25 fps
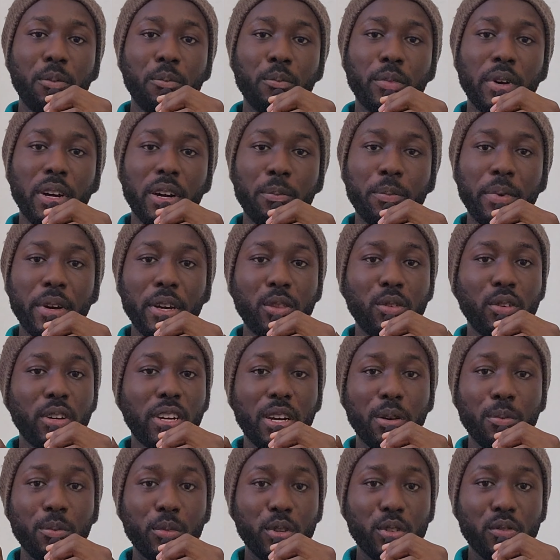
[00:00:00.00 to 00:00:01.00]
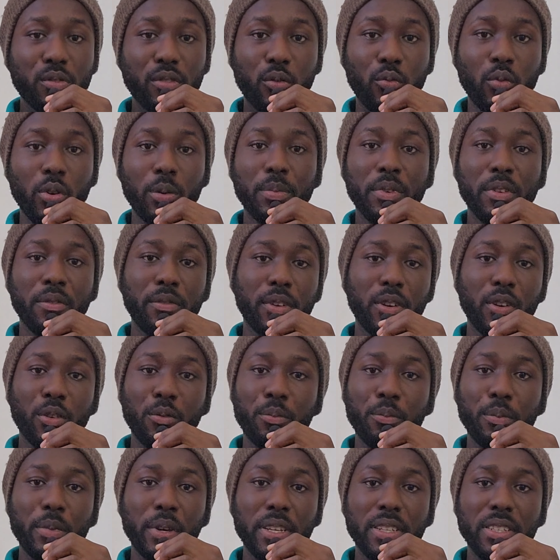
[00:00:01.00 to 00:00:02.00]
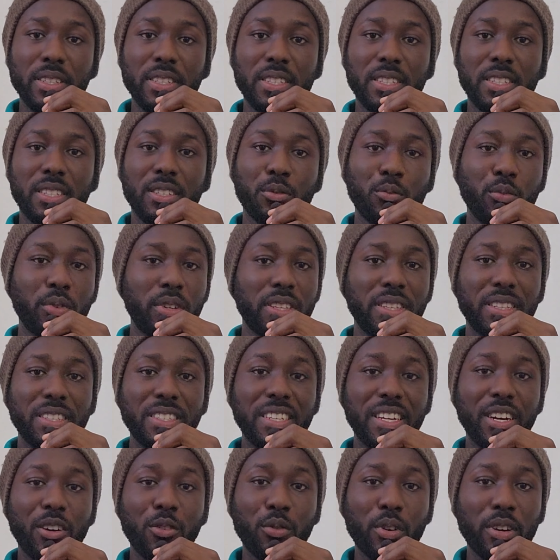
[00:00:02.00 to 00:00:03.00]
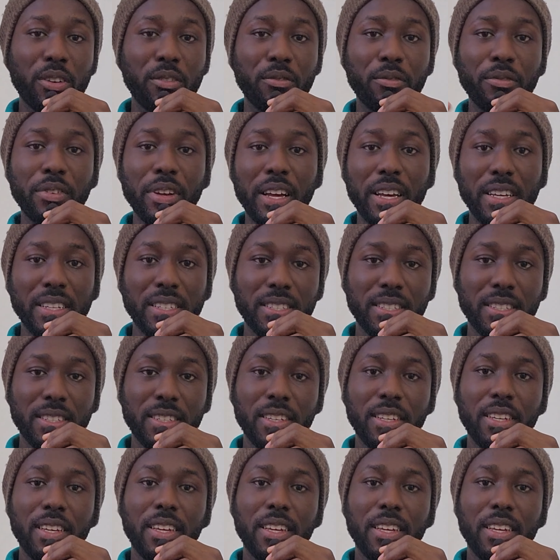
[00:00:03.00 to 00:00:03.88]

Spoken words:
But Python can be used for web development with Django and Flask.